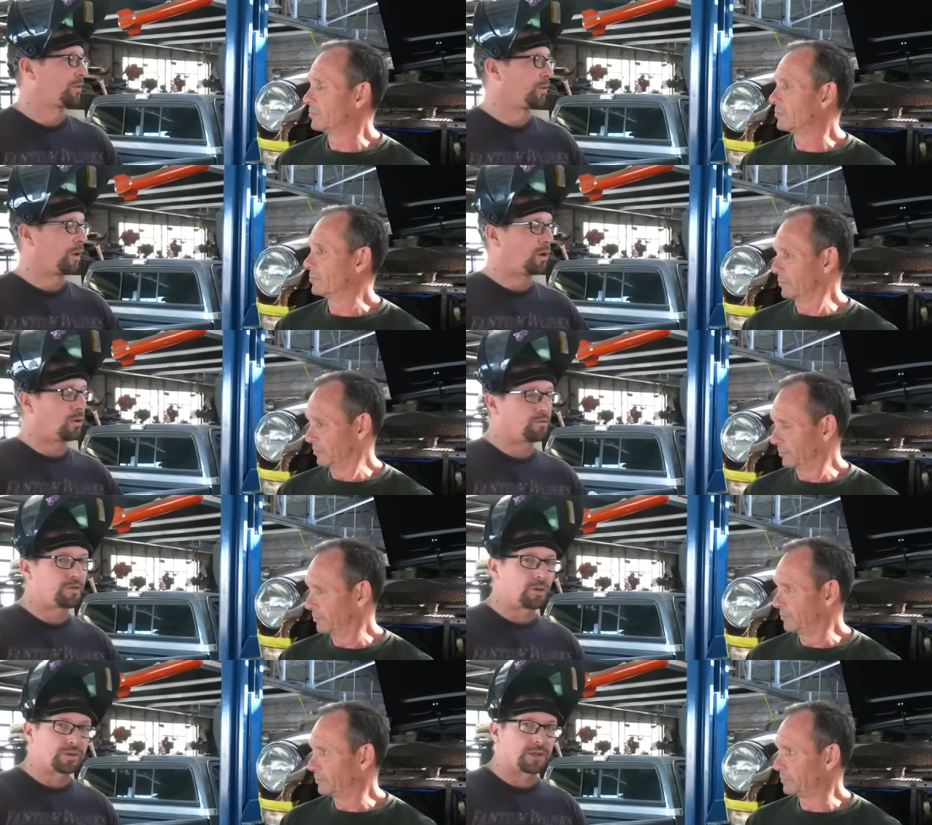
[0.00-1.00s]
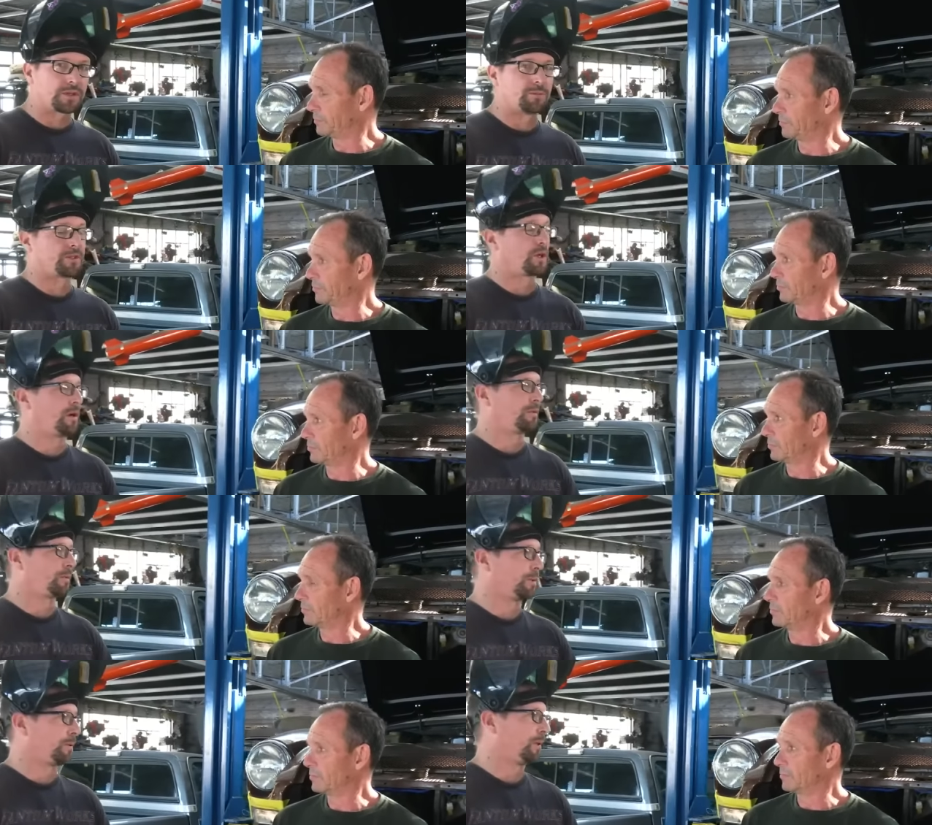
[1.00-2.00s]
Speaker 1: through. The whole fuel system has gone
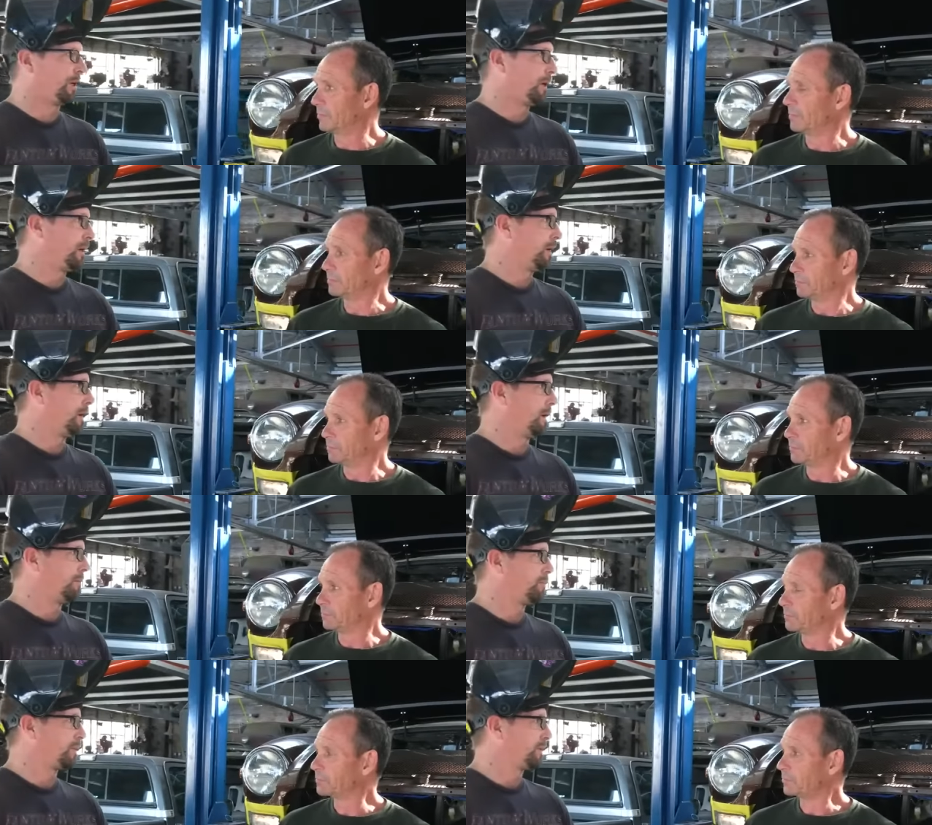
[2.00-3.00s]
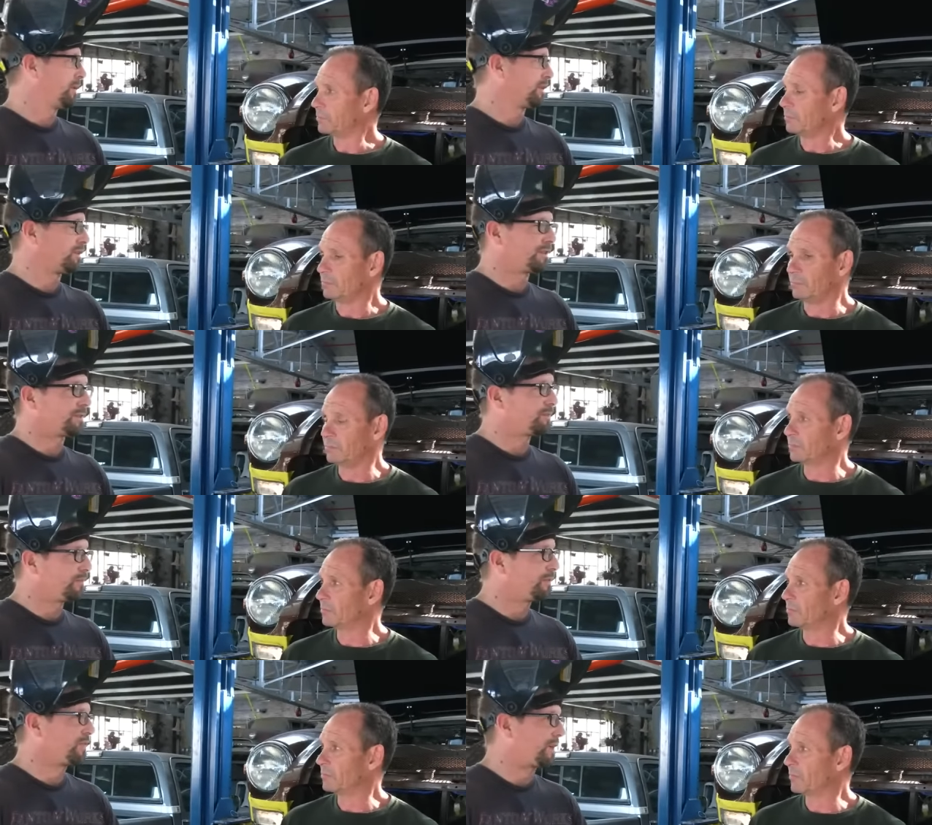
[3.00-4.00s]
through. Um, pretty much just
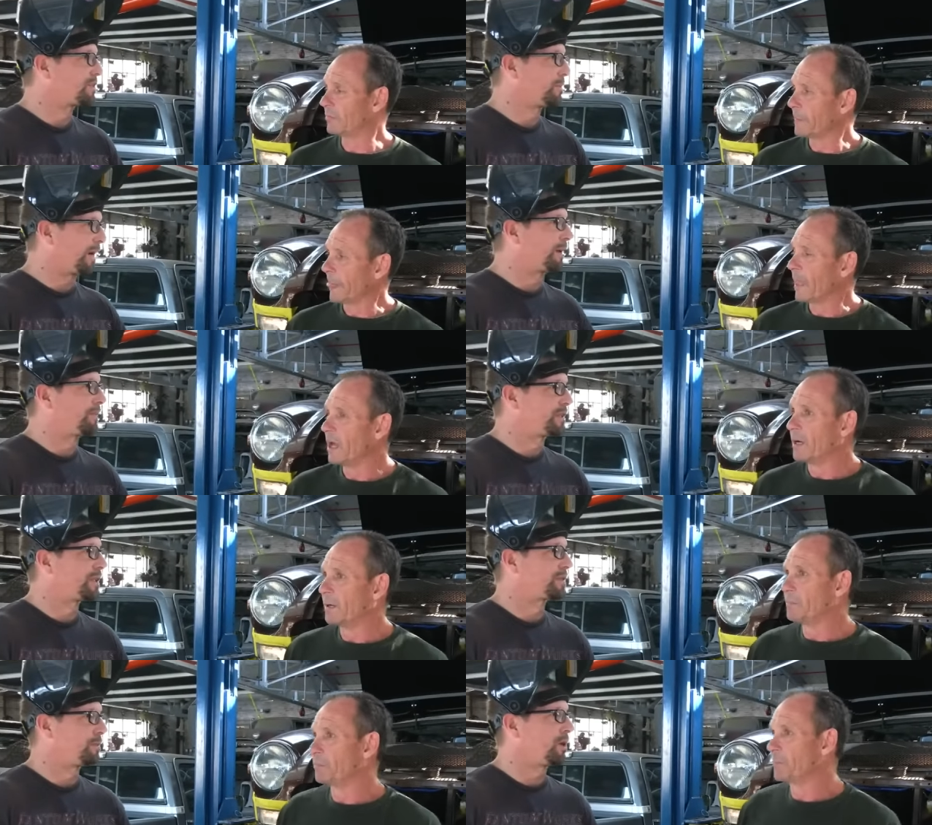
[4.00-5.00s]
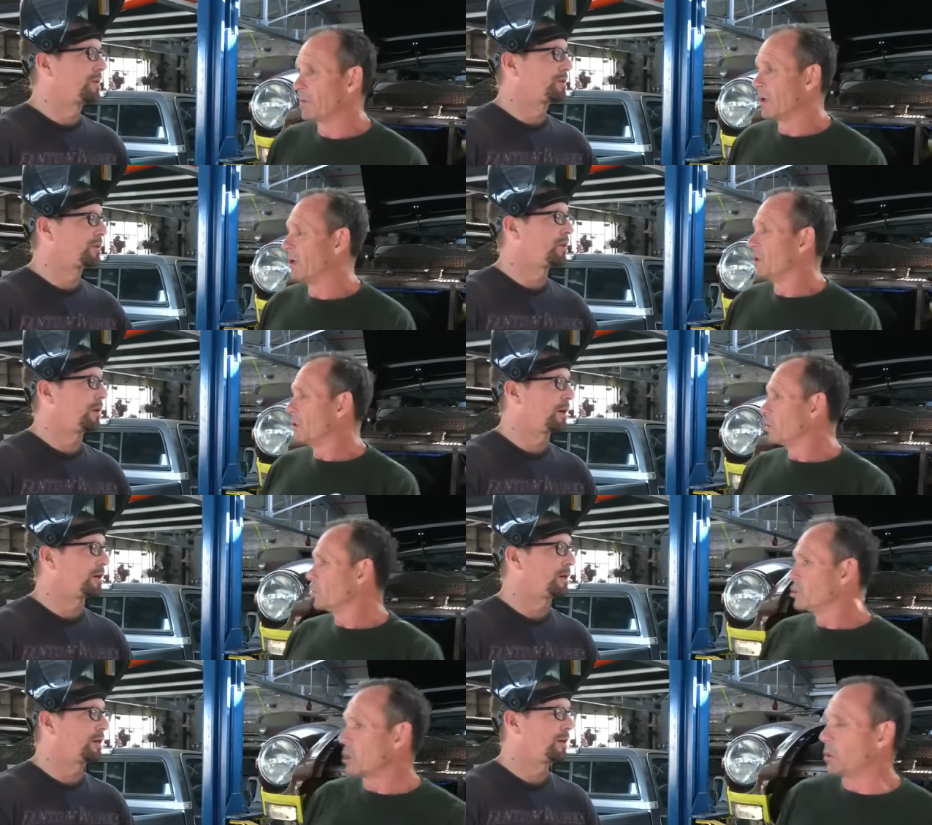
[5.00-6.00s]
we've touched about every system on this car.
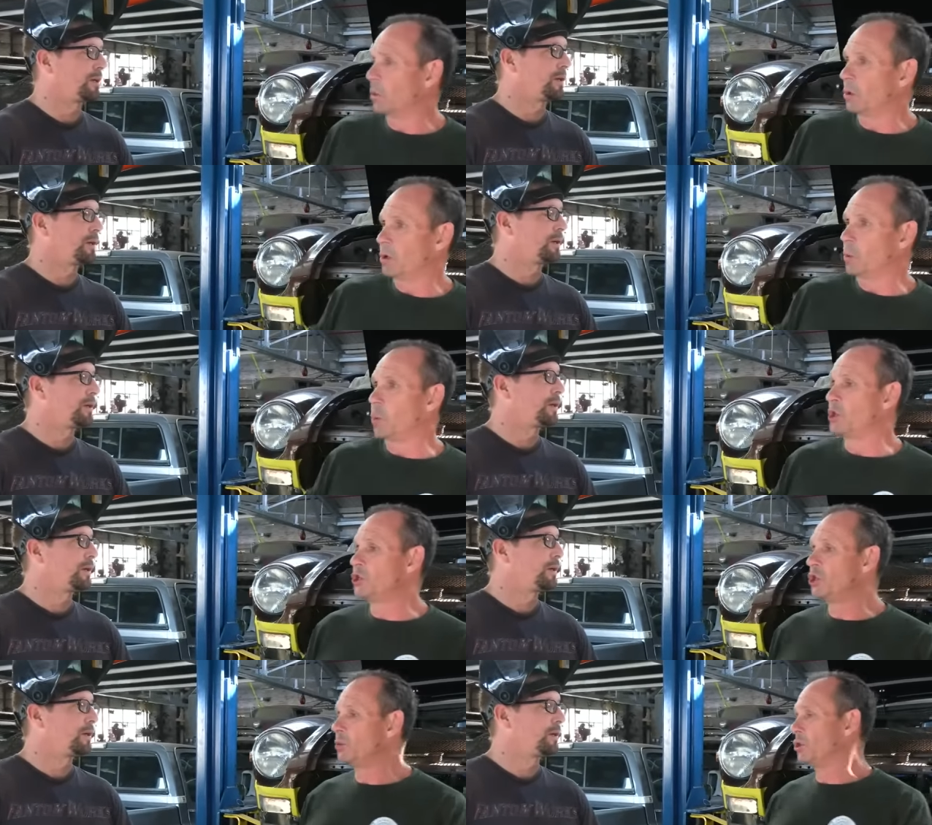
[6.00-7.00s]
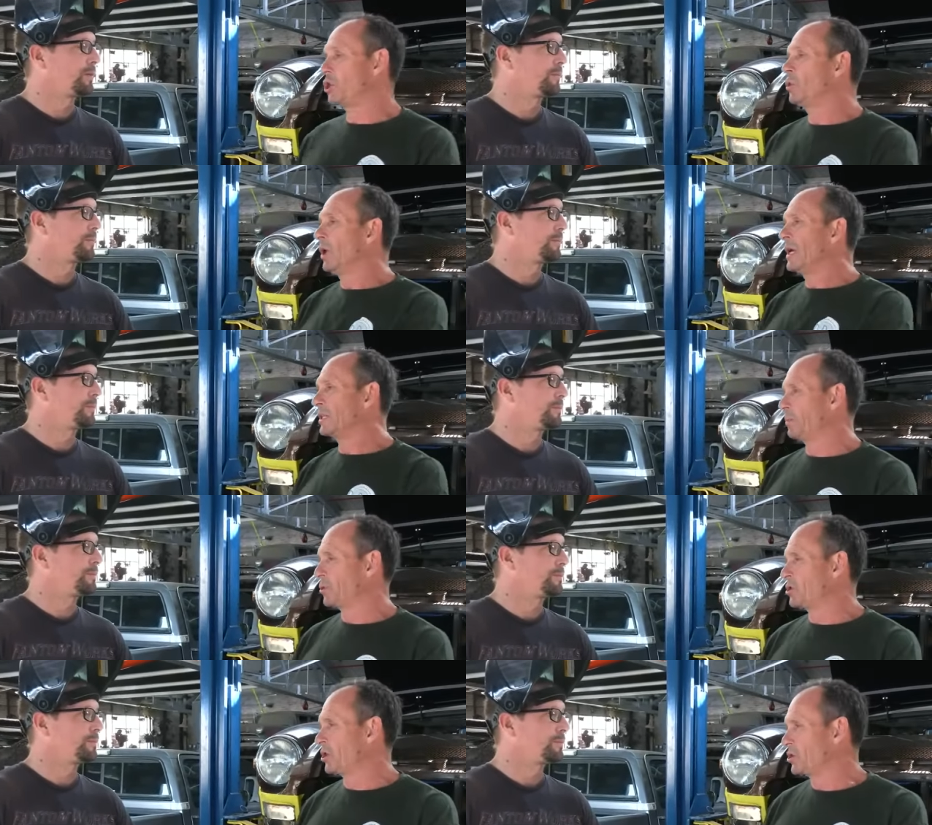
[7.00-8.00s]
Speaker 2: So would you do you like the
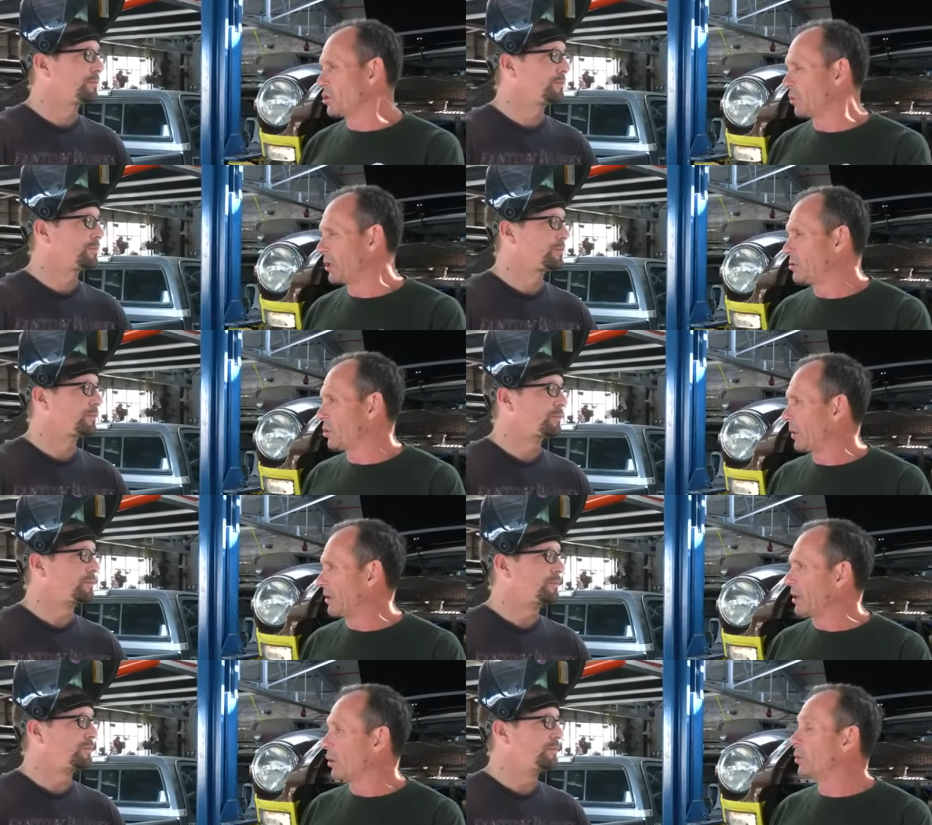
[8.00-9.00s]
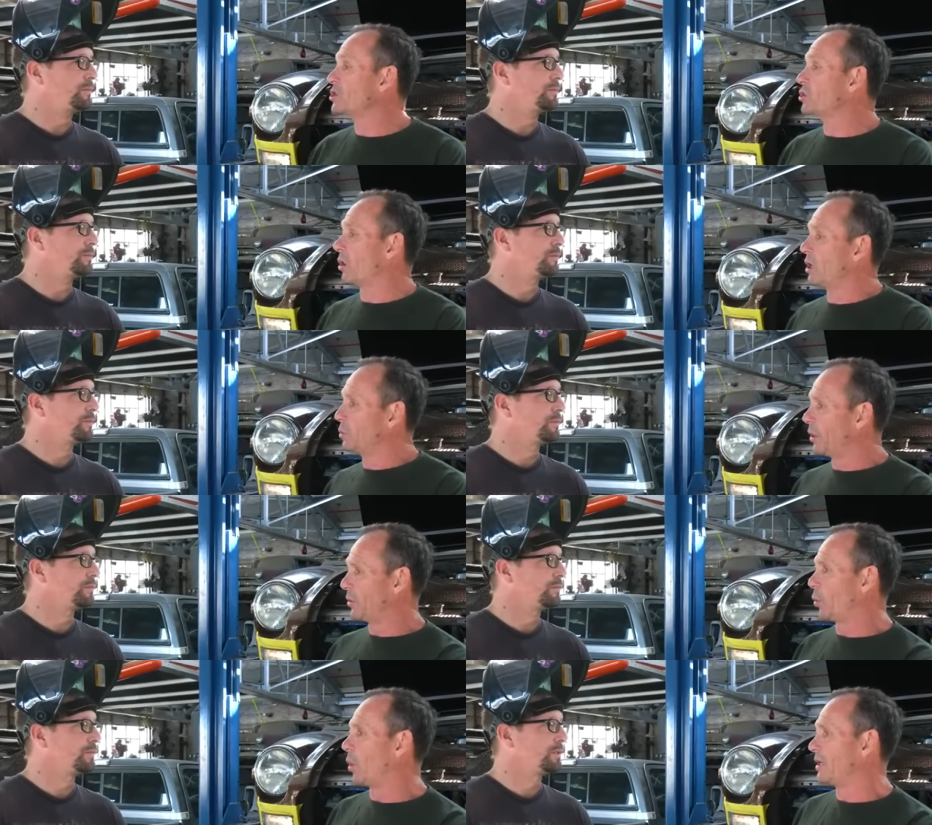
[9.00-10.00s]
procedures we use around here? We started
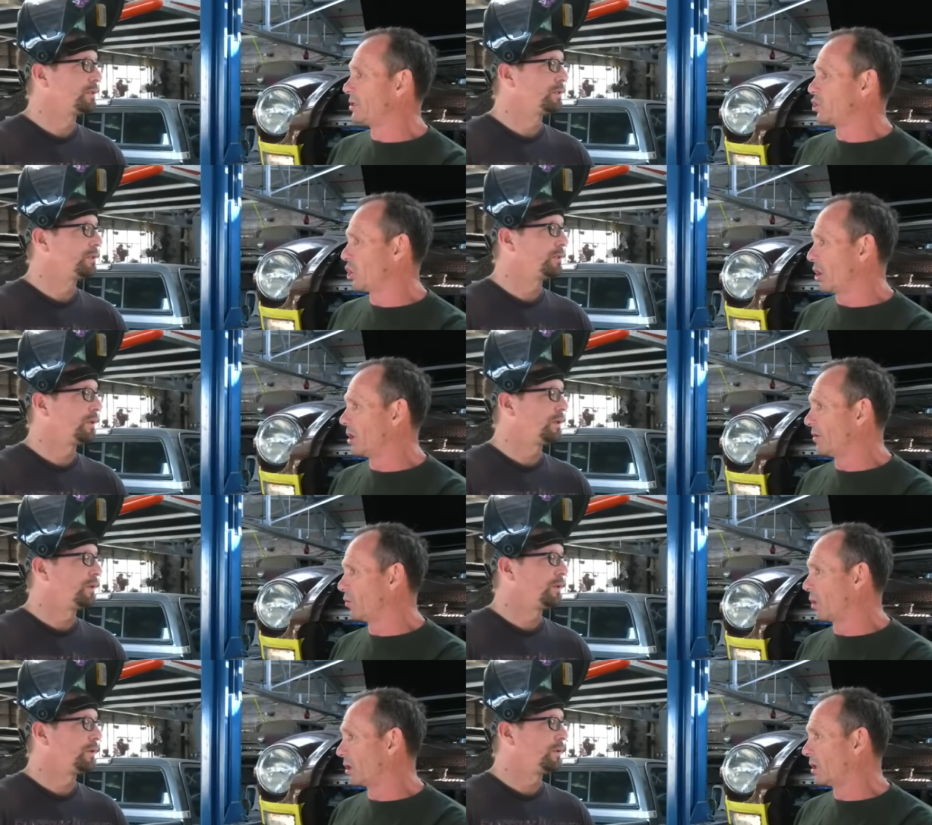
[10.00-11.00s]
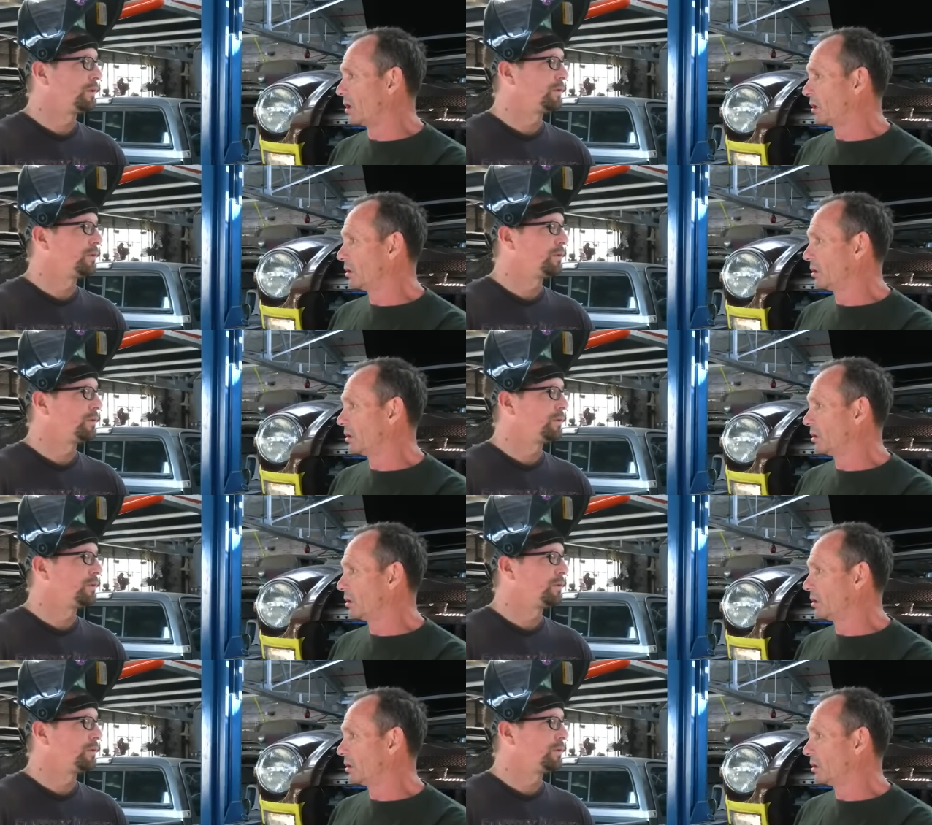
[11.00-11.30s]
with what chunk of work?